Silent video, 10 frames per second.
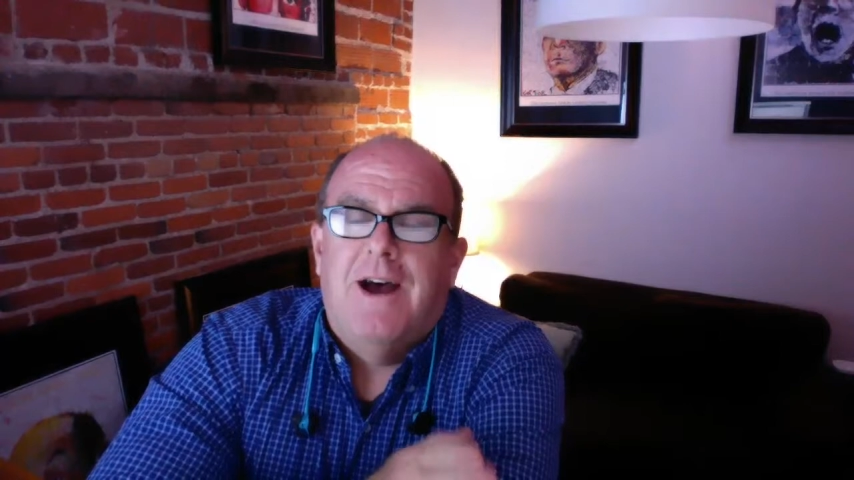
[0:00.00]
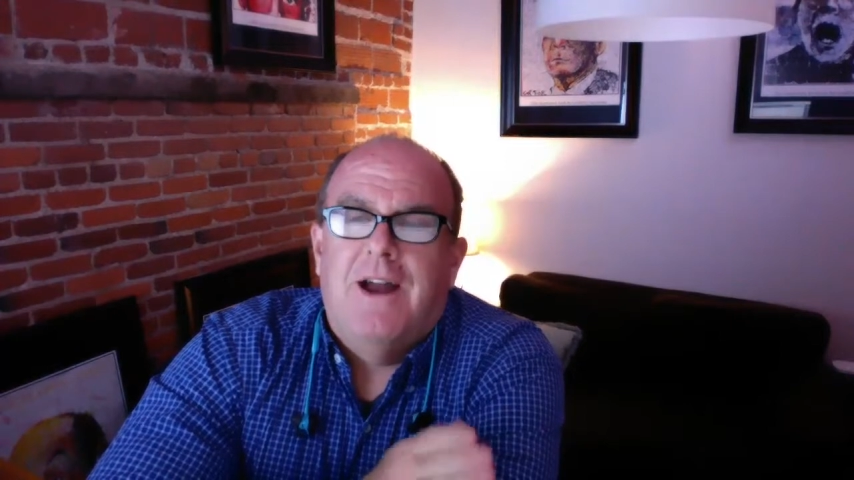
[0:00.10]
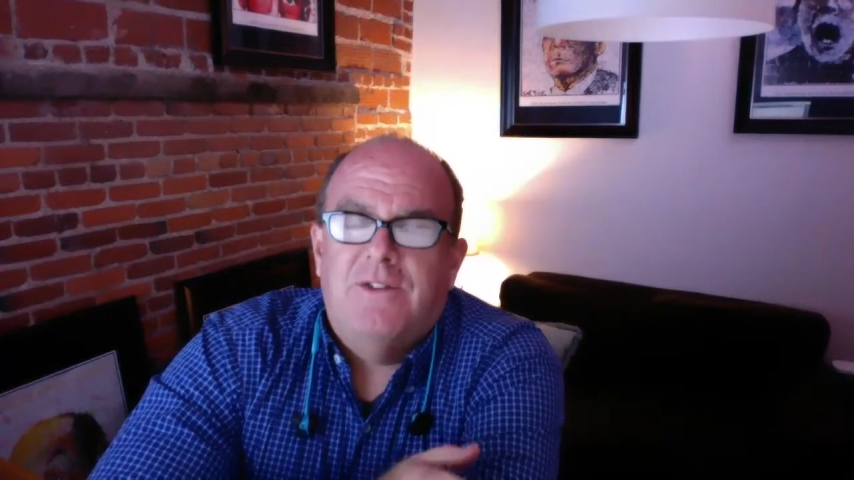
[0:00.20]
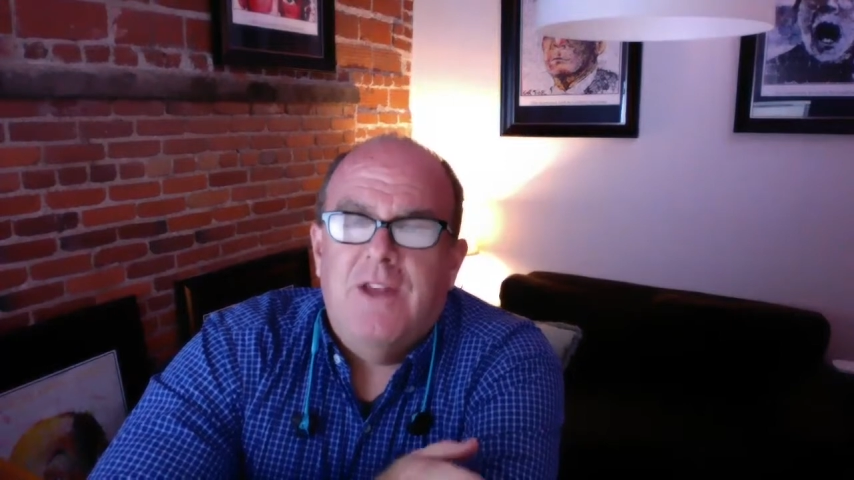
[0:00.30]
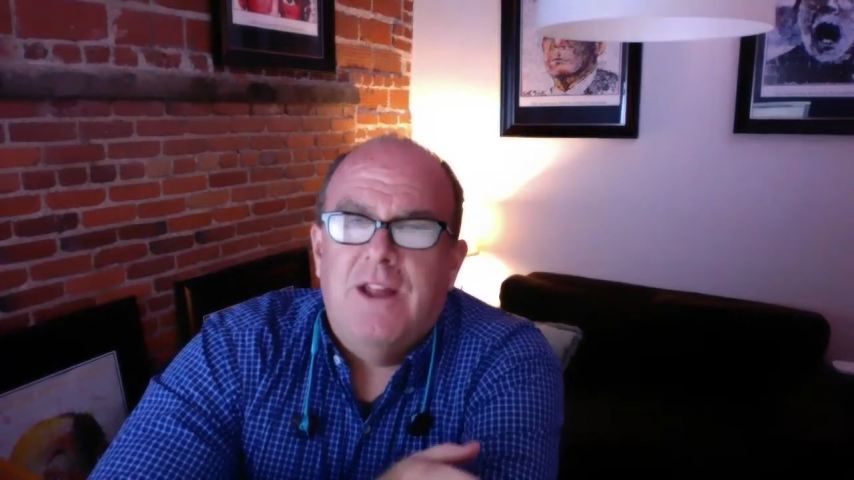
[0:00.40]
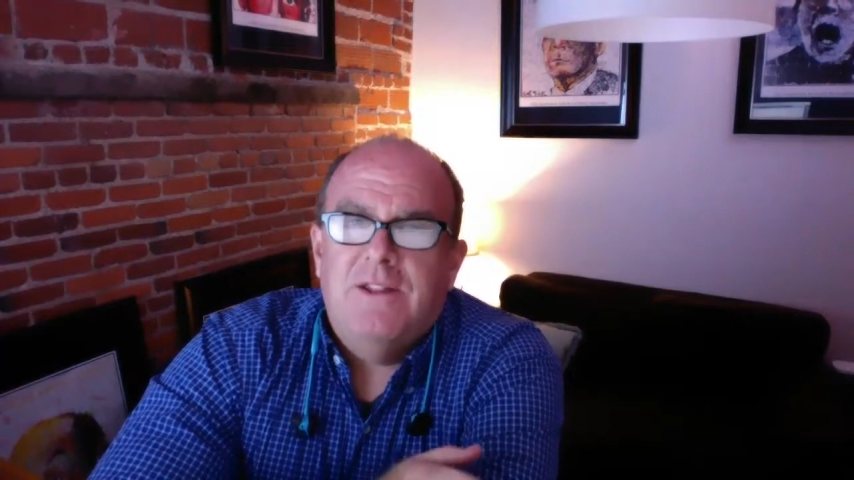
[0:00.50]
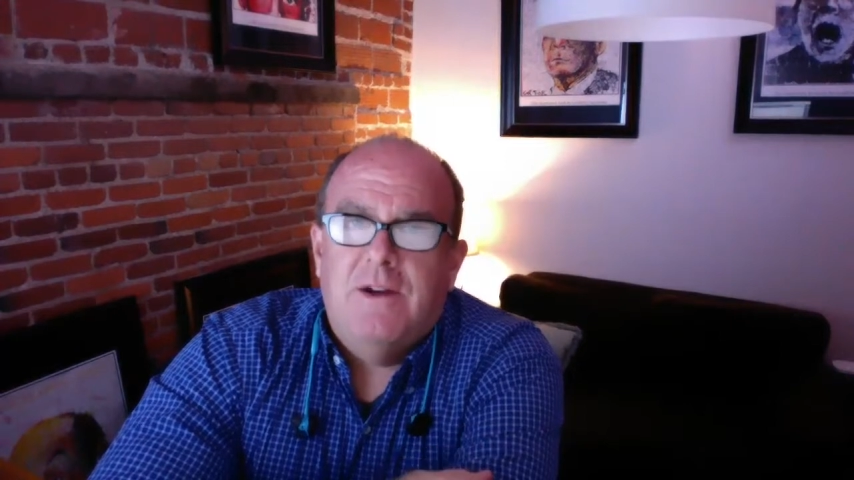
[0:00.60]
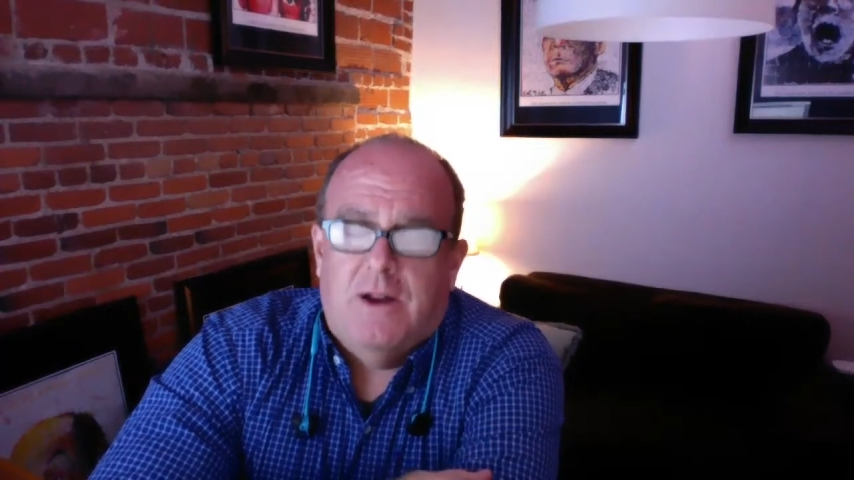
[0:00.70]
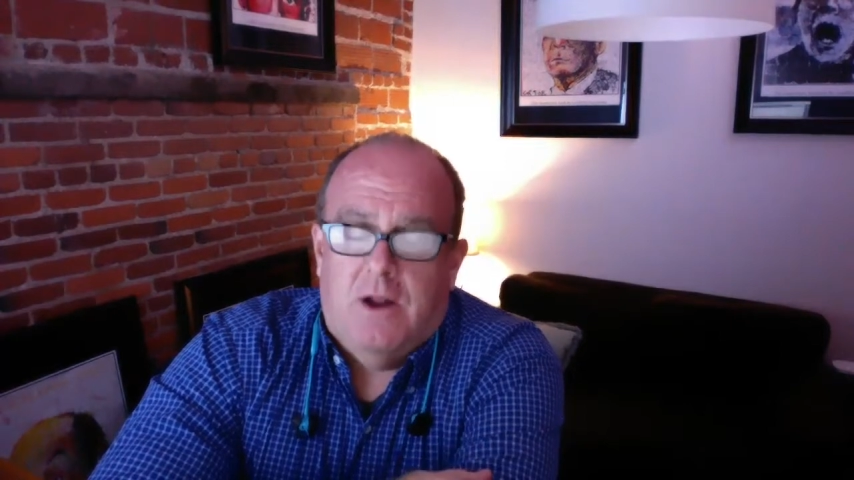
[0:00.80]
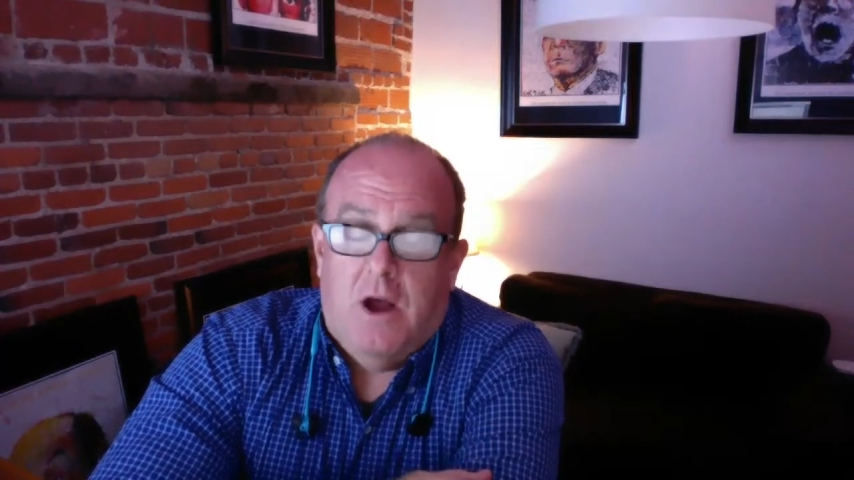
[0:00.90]
I sat
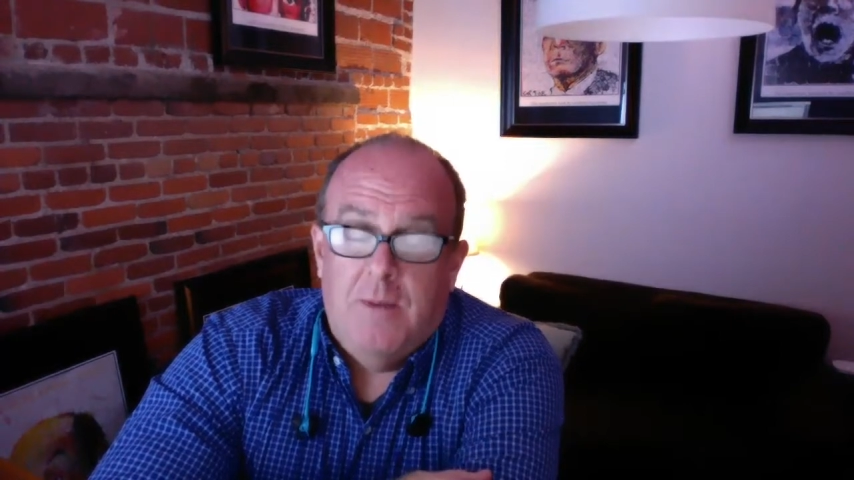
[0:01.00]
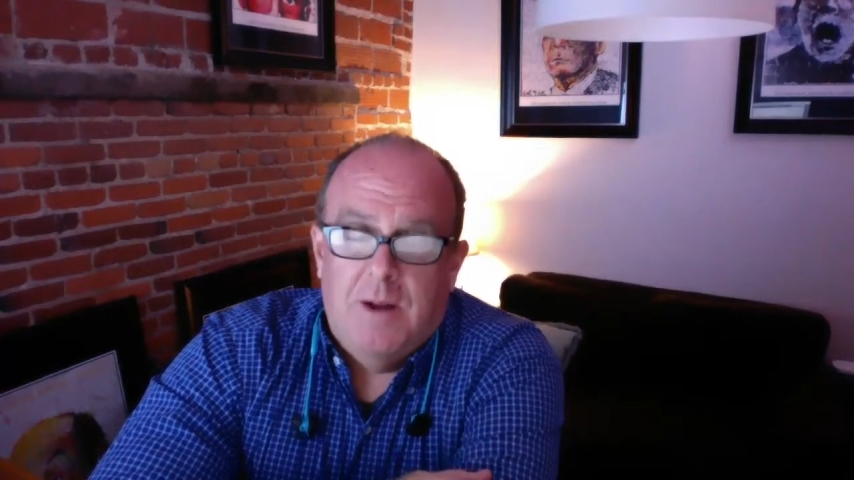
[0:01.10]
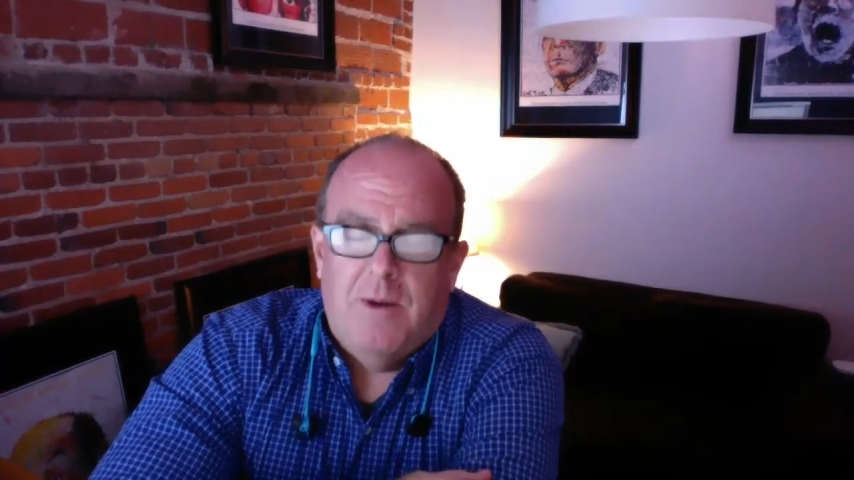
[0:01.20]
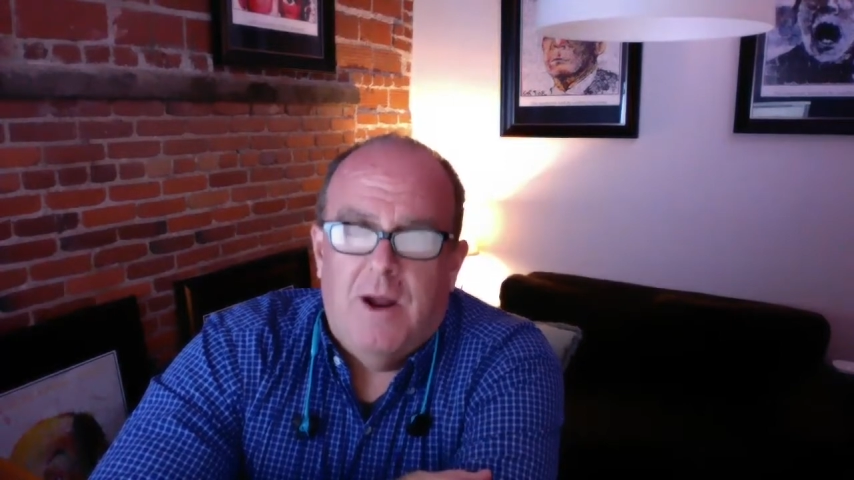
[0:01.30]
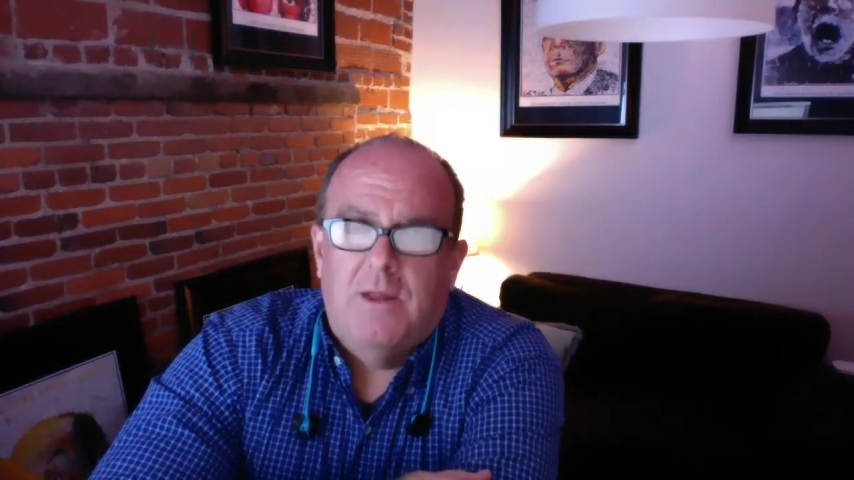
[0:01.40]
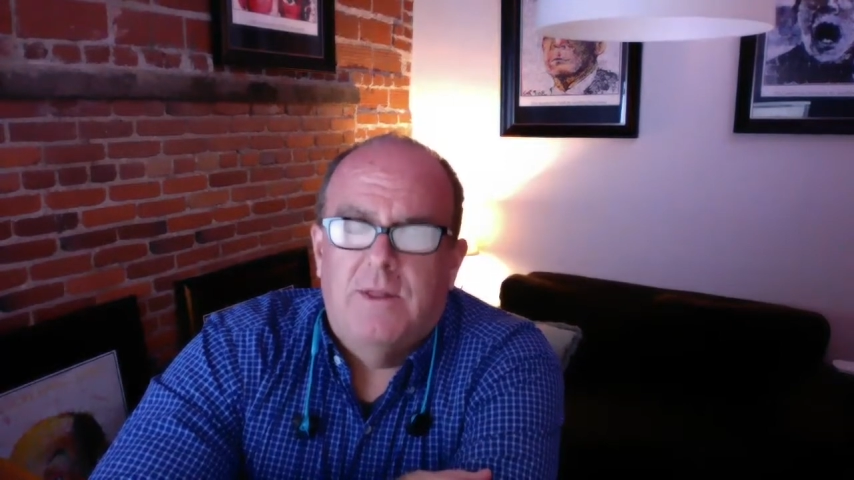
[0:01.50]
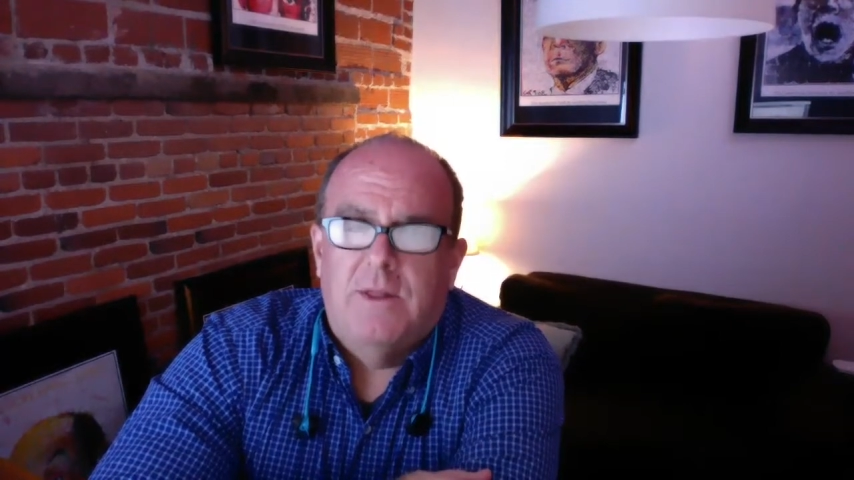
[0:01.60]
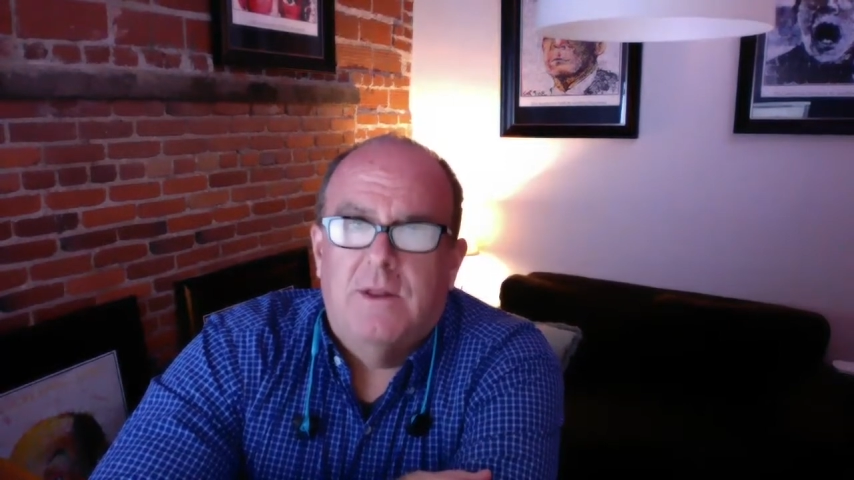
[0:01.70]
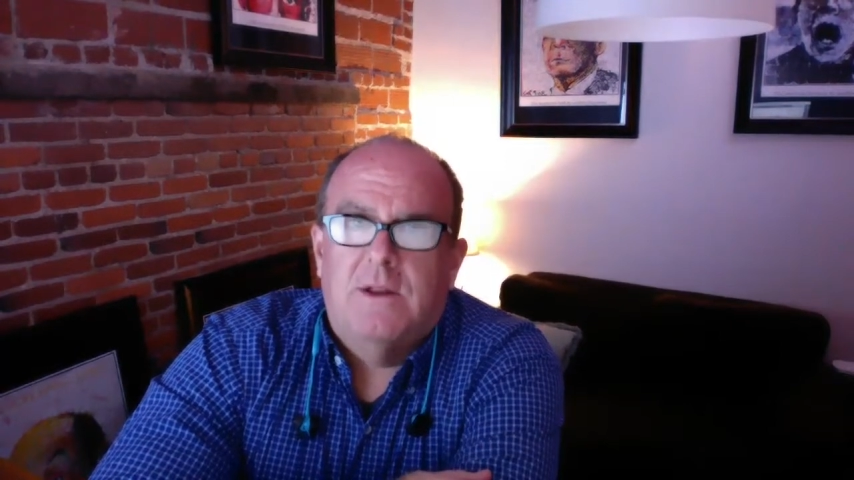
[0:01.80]
there, I caught my breath,